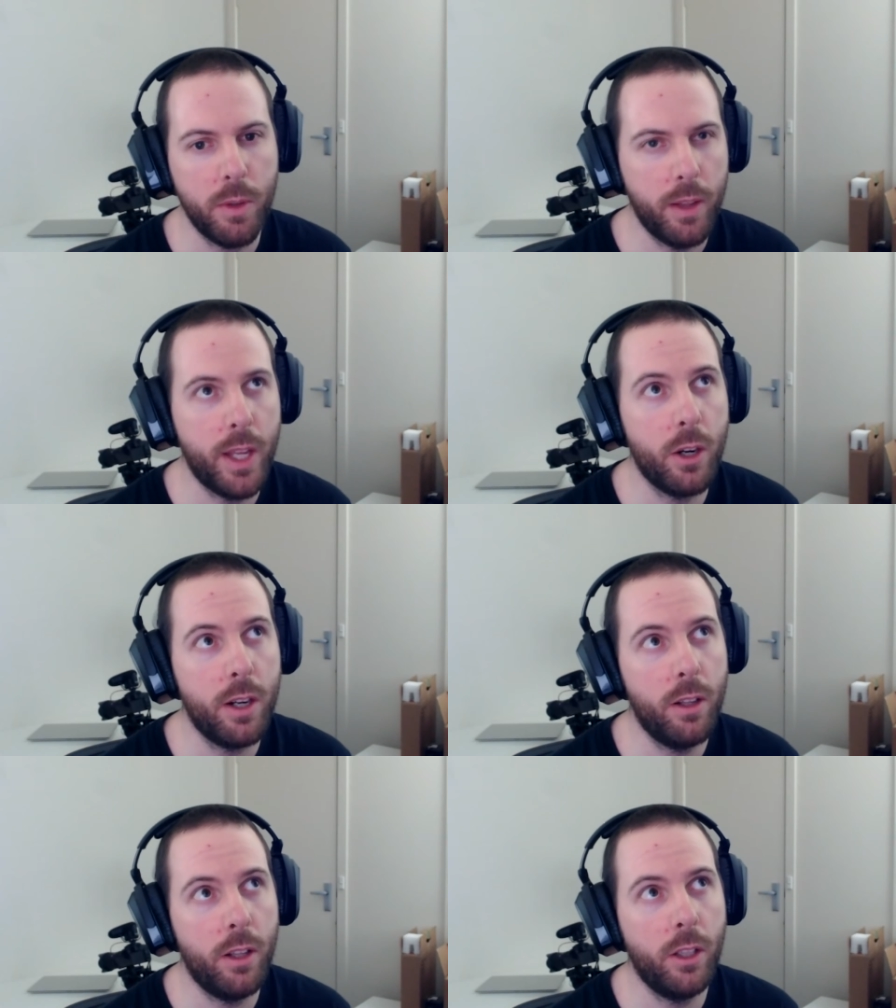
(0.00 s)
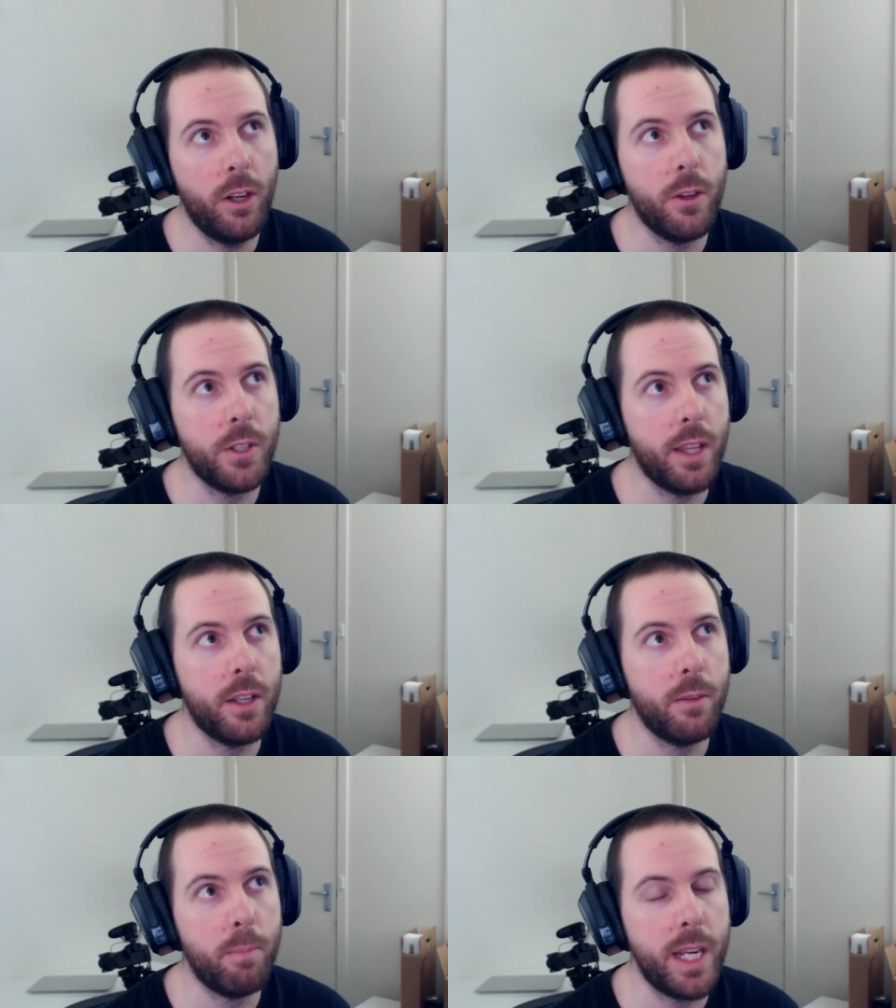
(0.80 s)
there are a lot of those
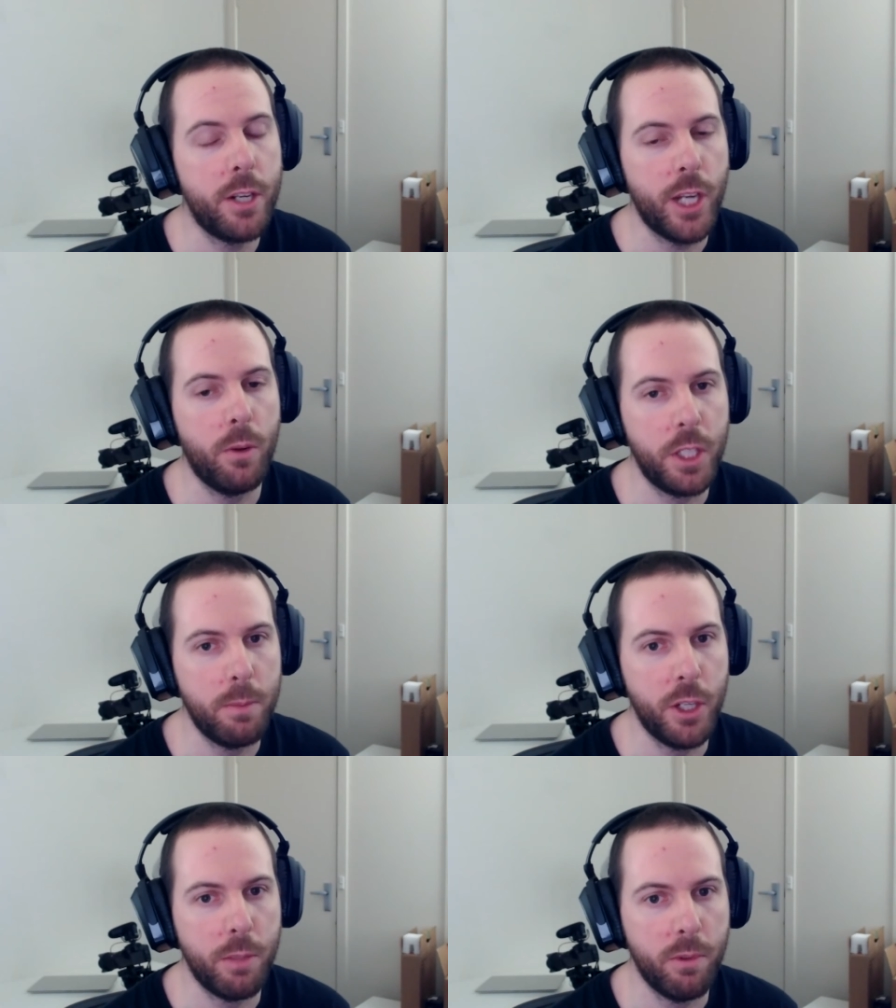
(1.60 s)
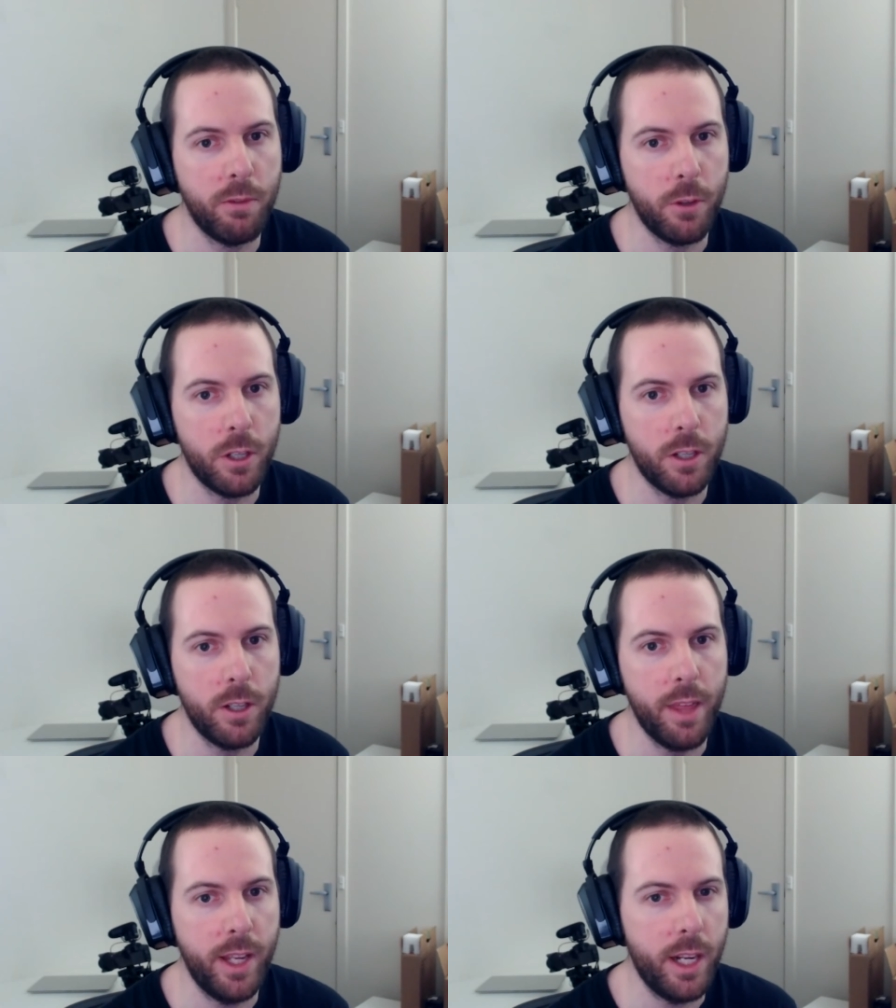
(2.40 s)
other bigger channels you mentioned before.
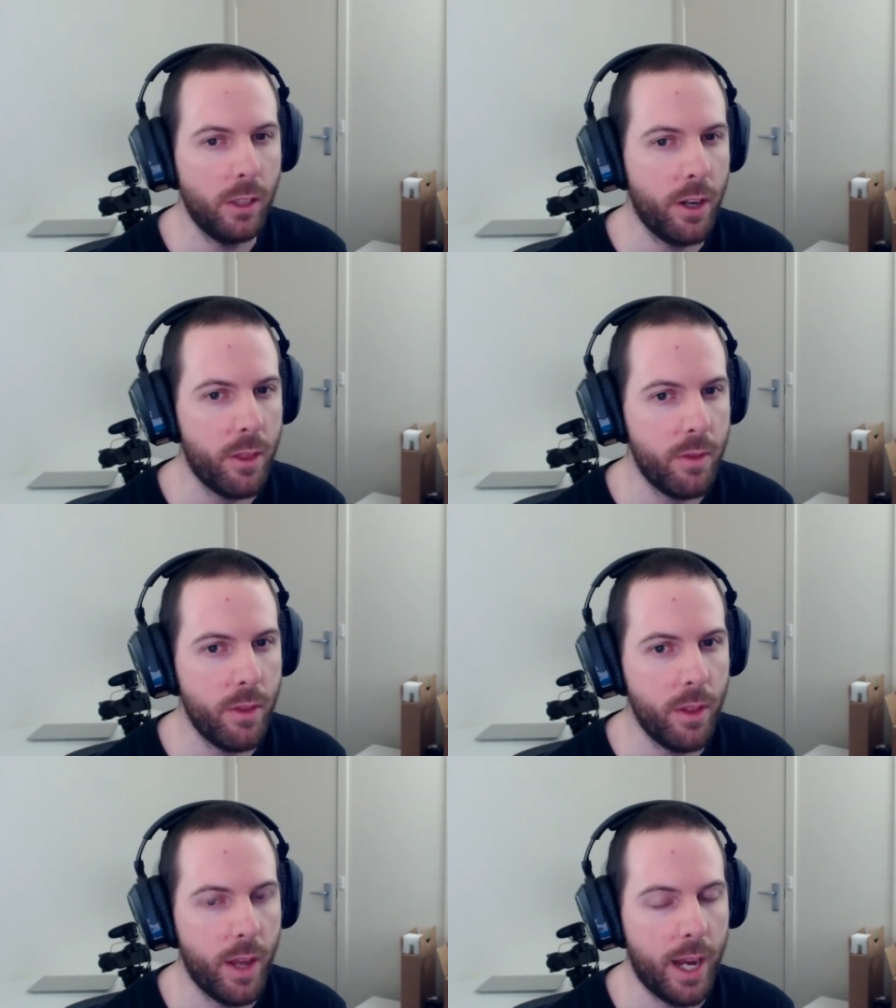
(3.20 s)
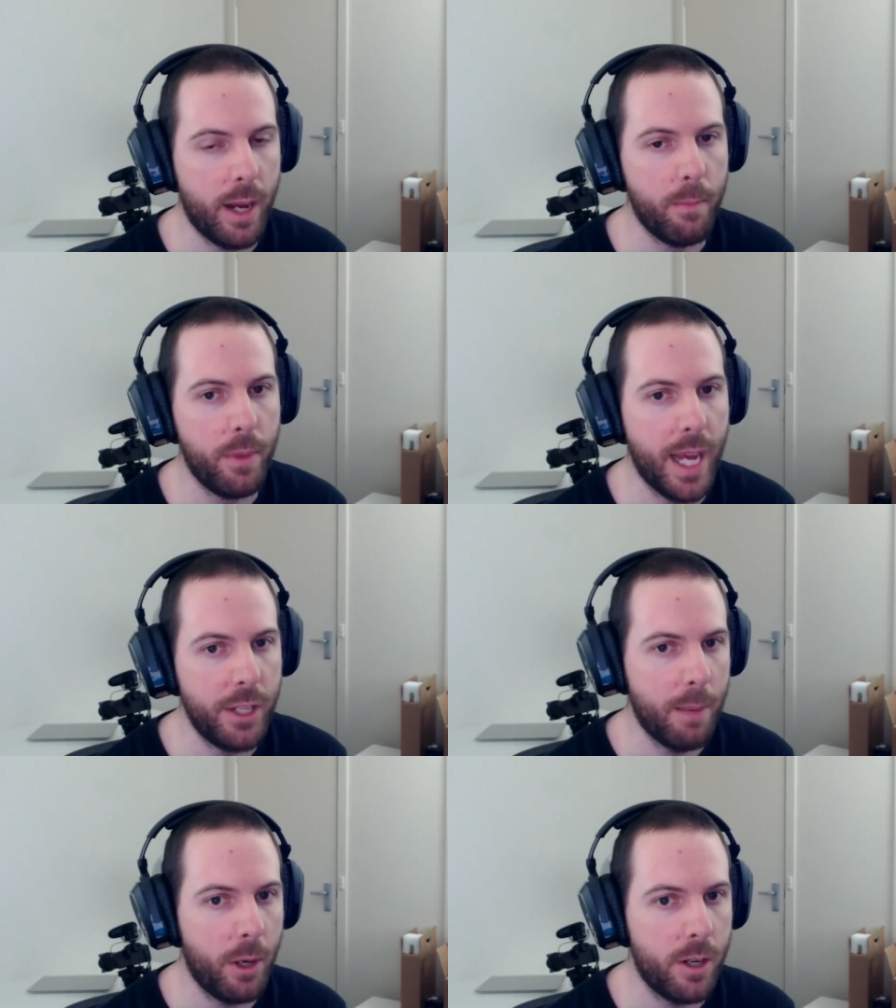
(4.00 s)
I think a lot of that
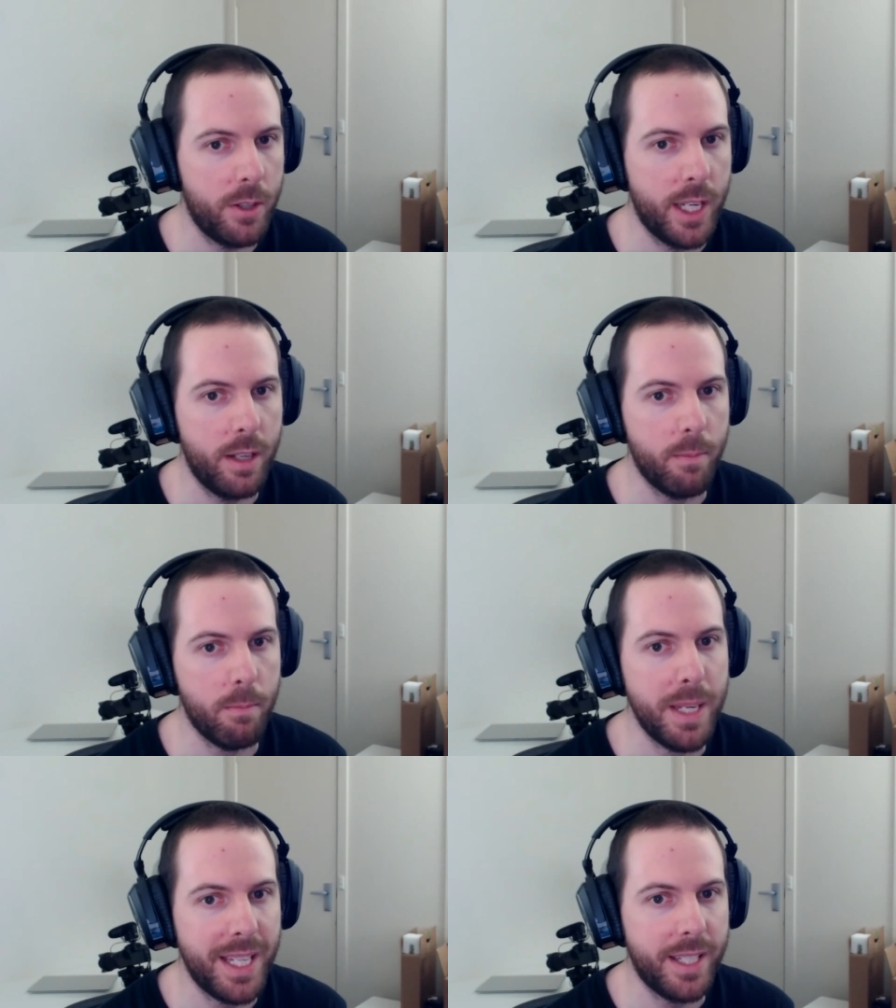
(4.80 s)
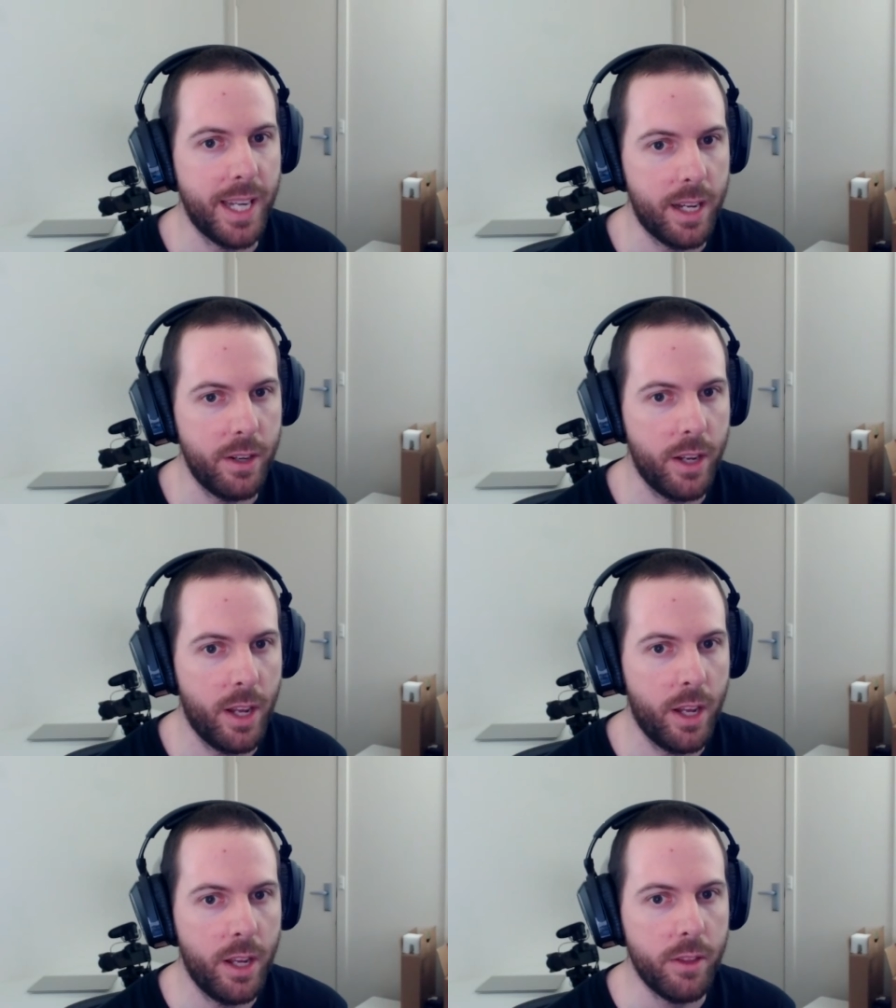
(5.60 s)
type of content misses out
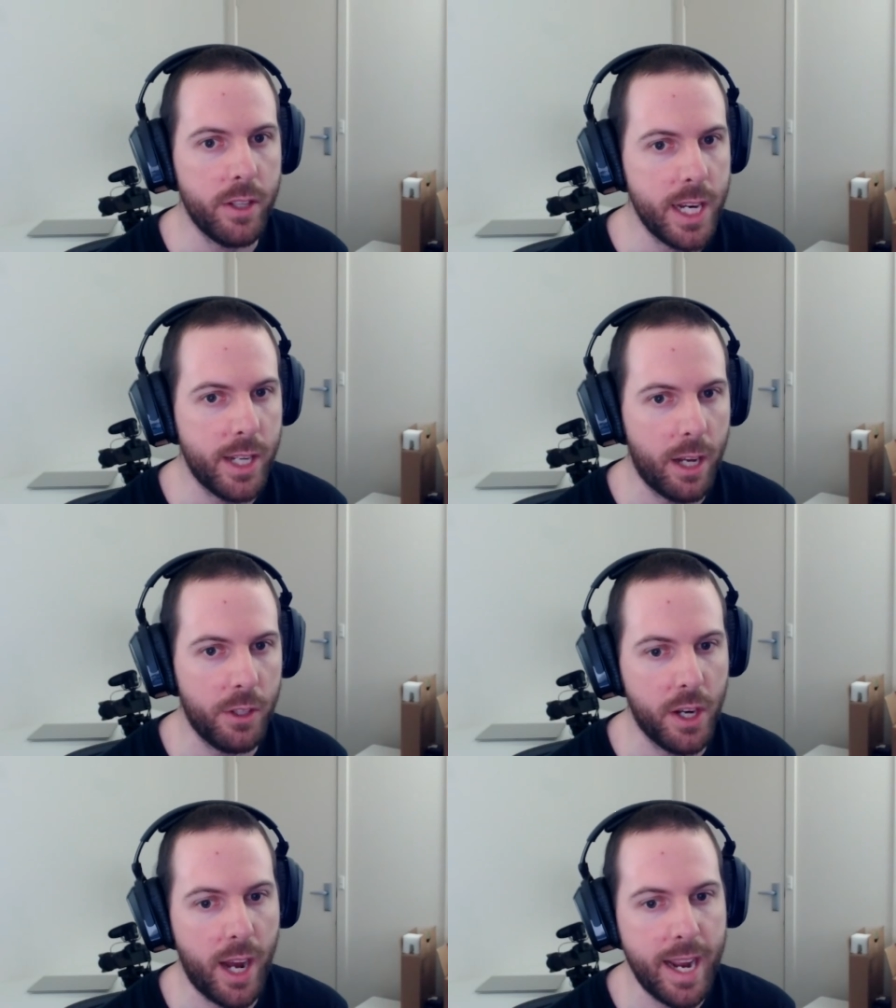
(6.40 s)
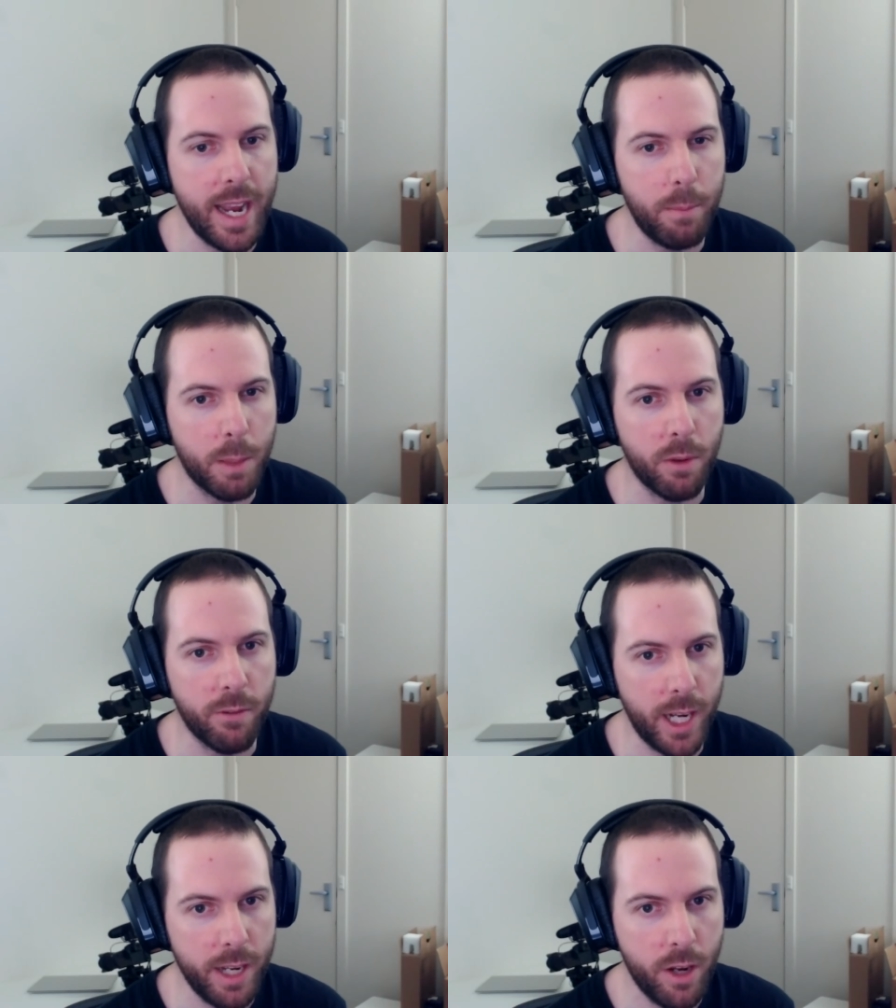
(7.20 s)
the details that I aim to
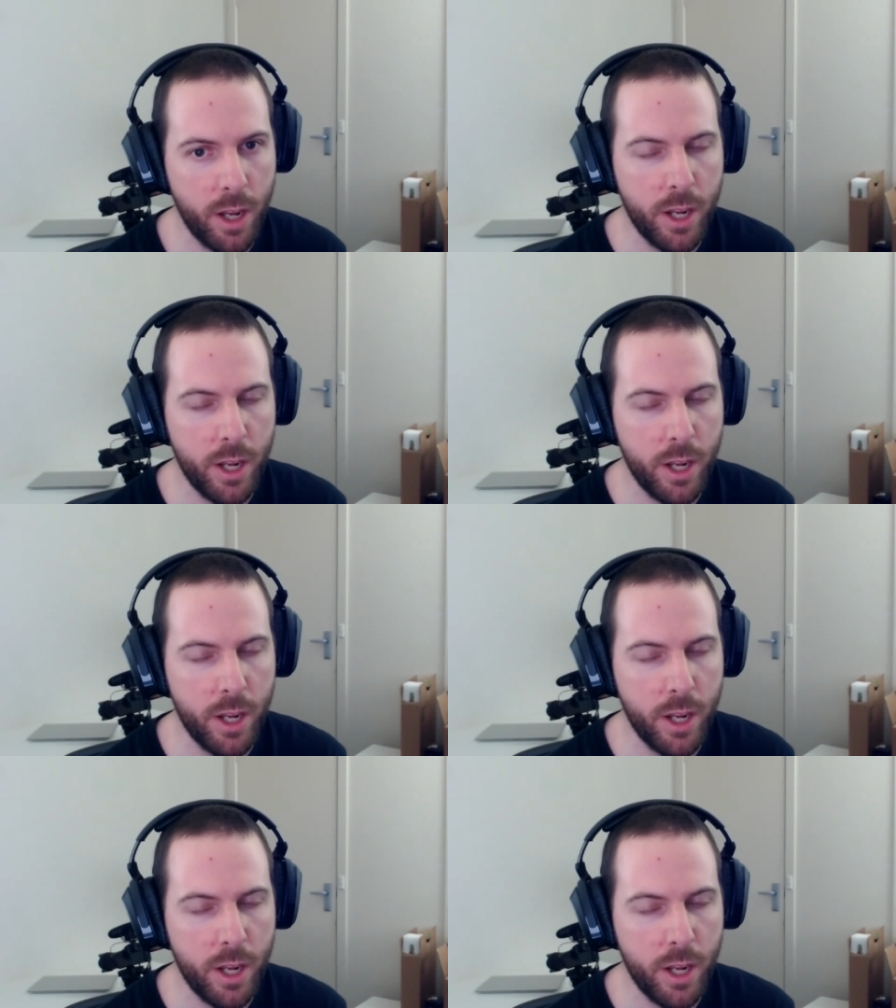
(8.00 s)
provide.